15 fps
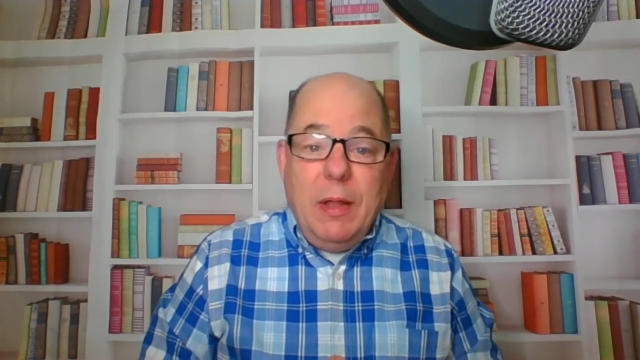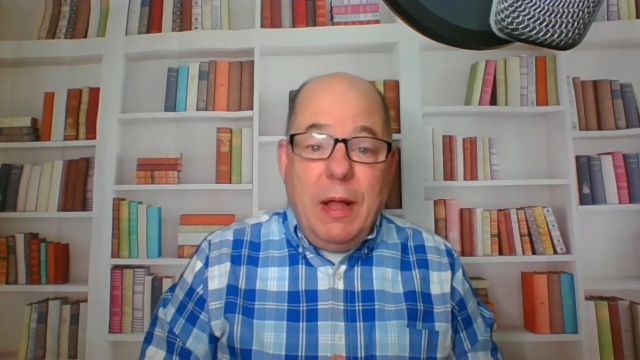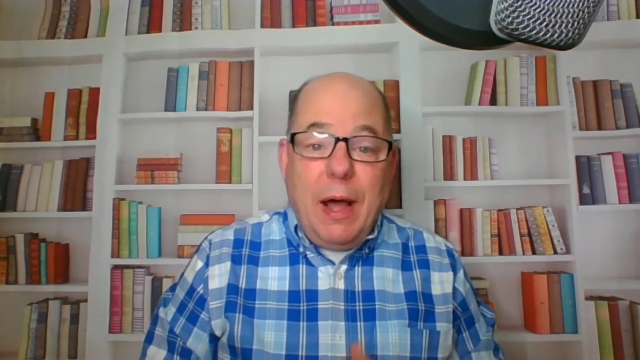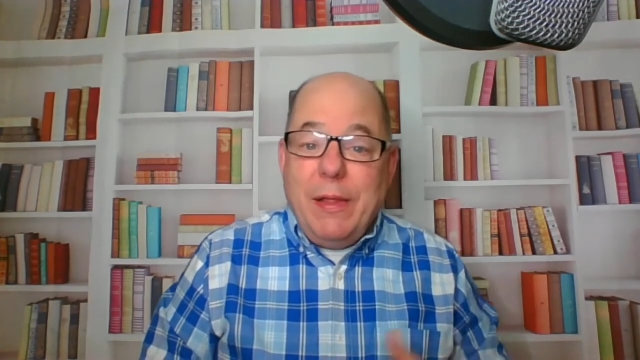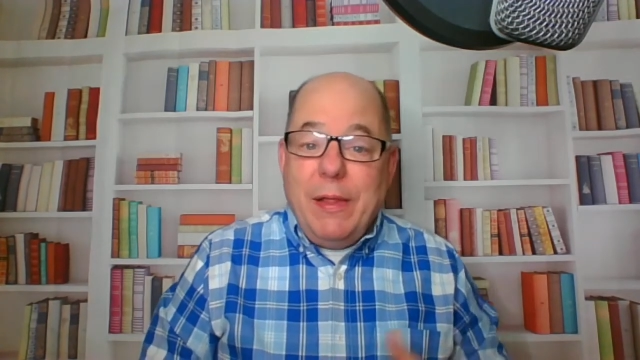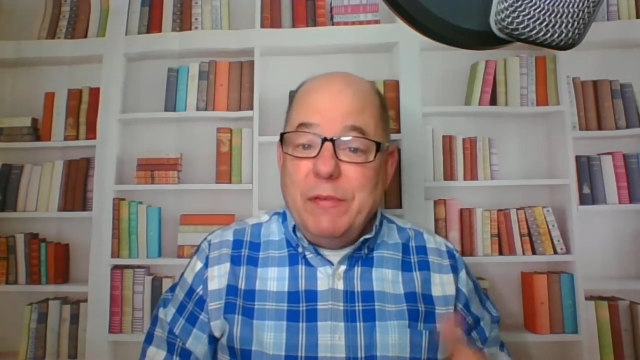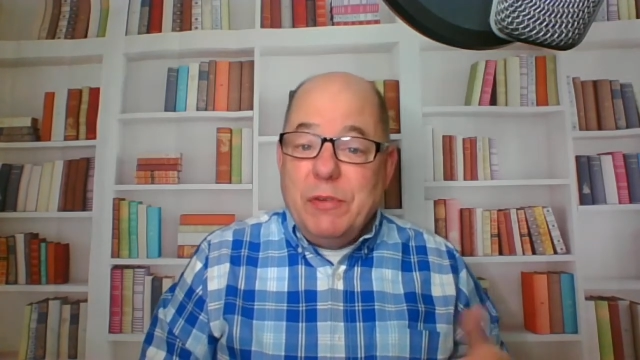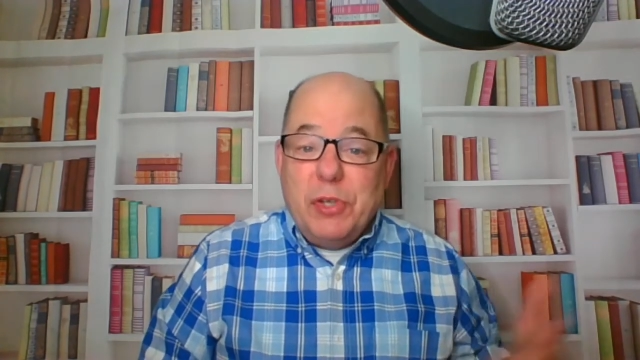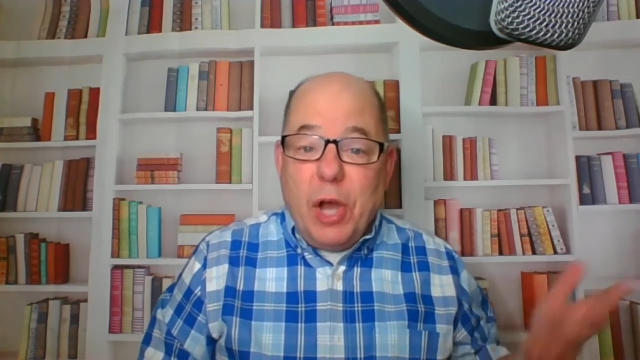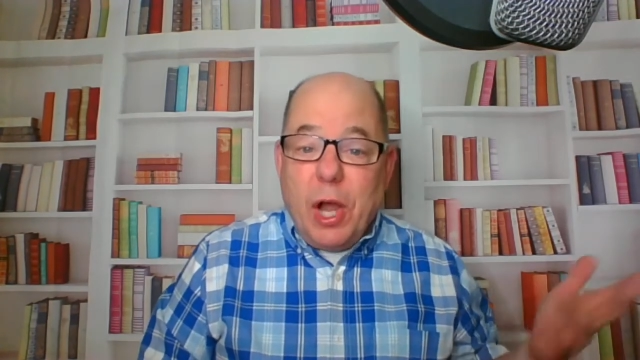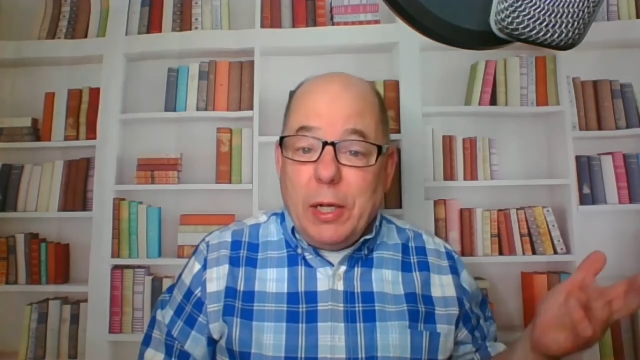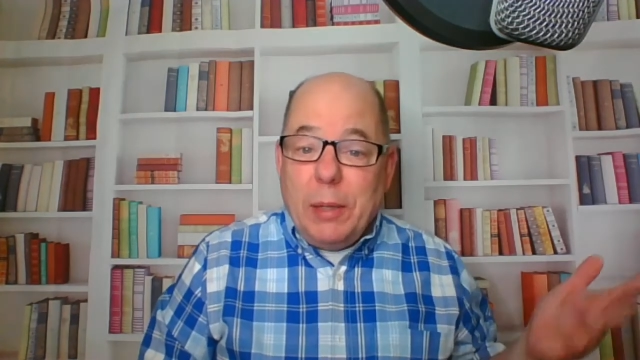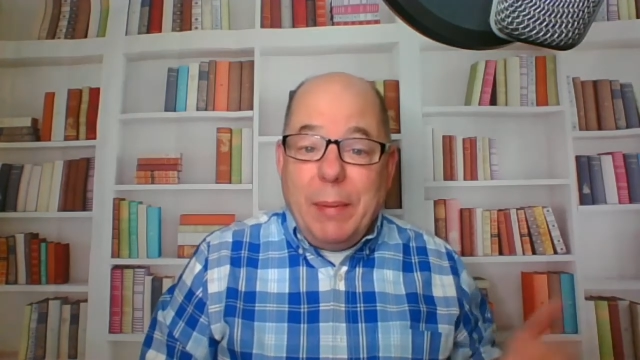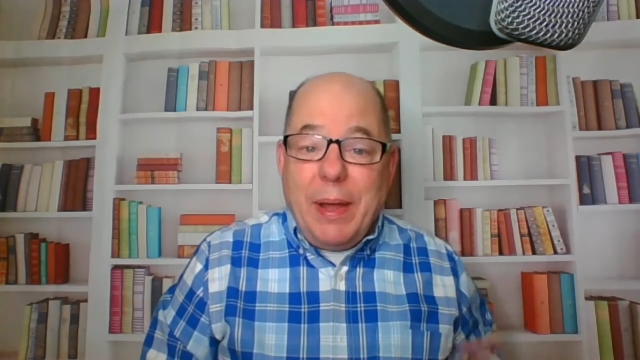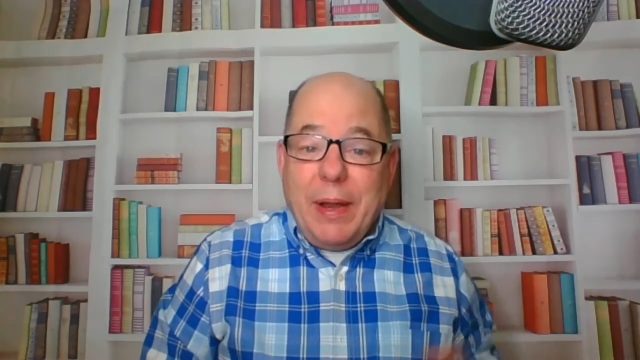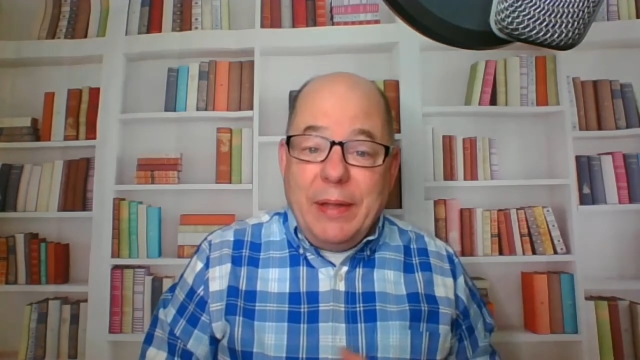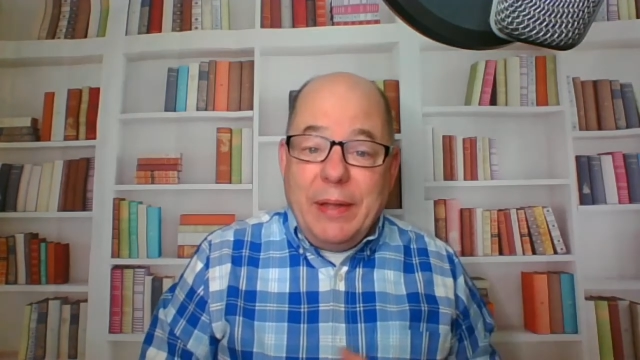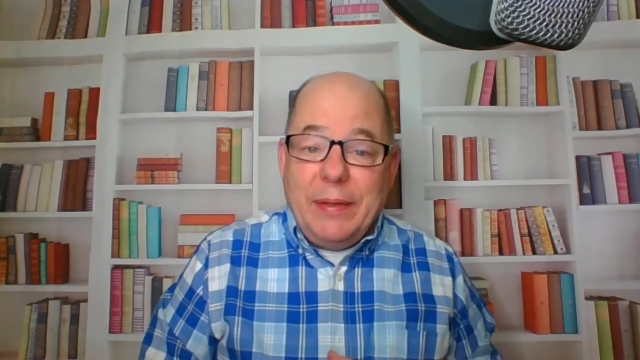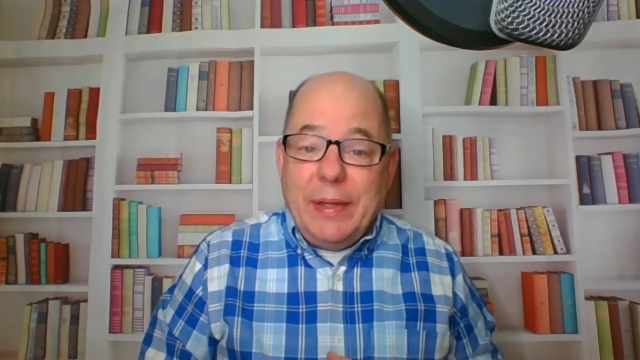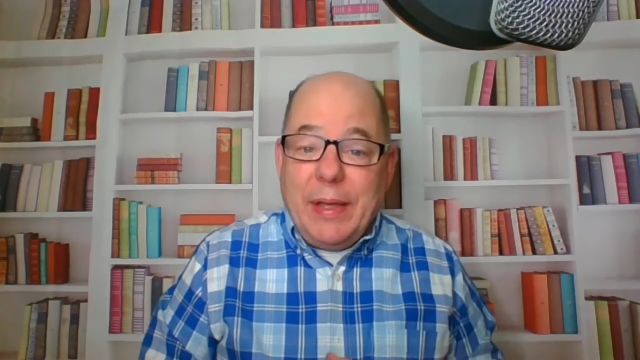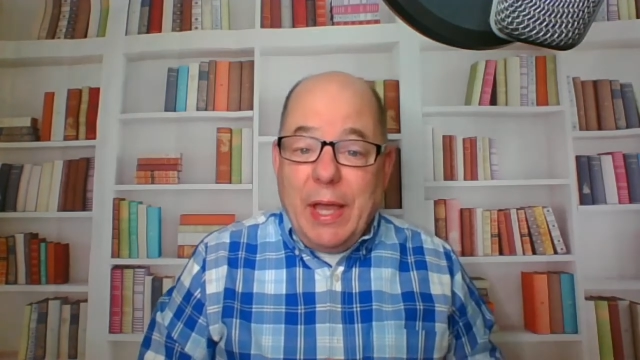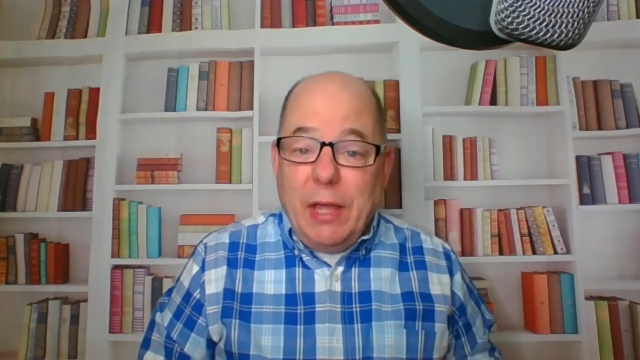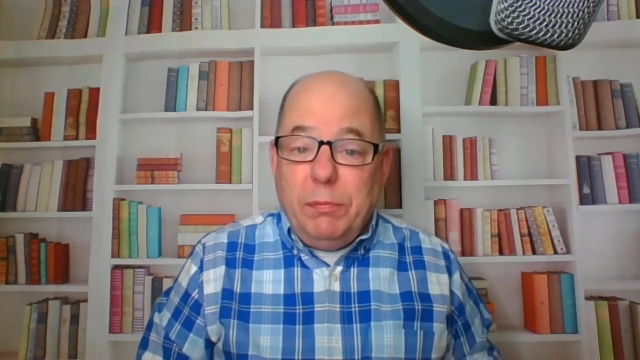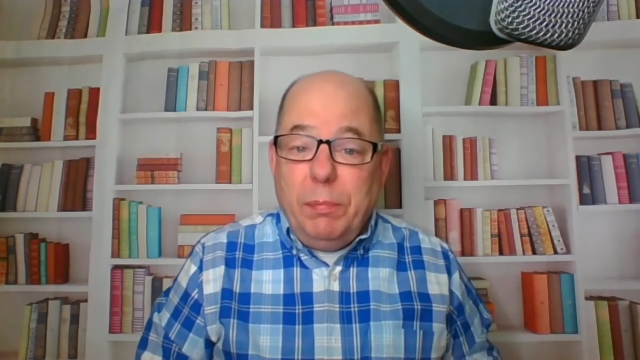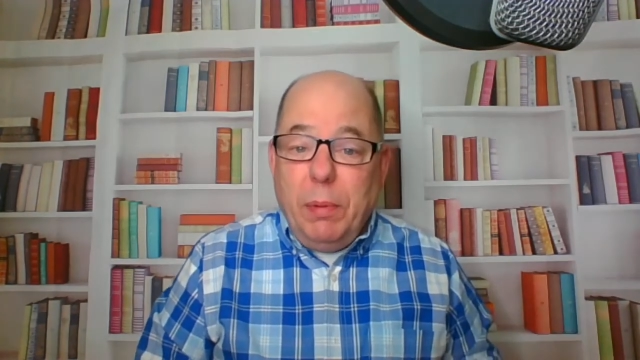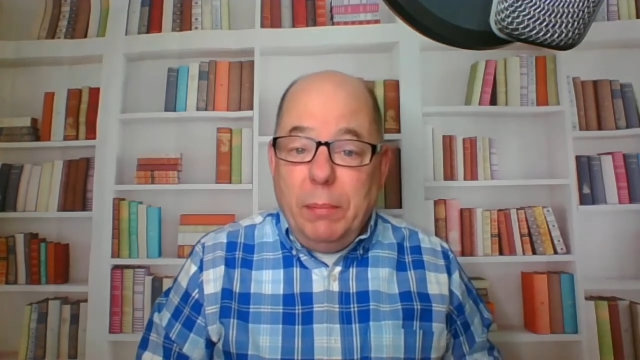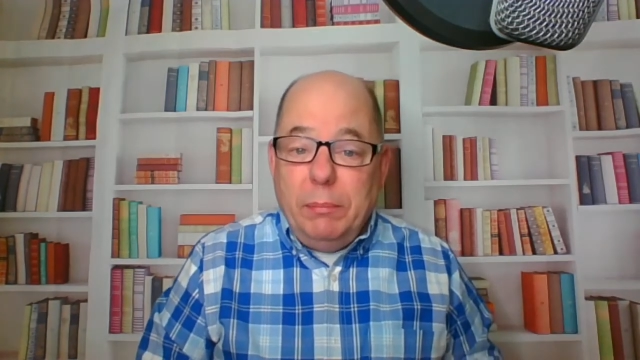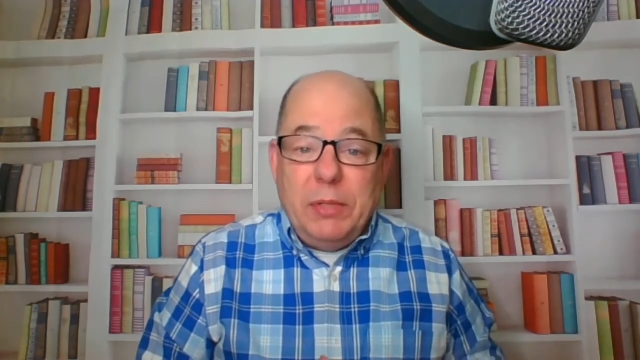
I'll even talk about it at the gas pump,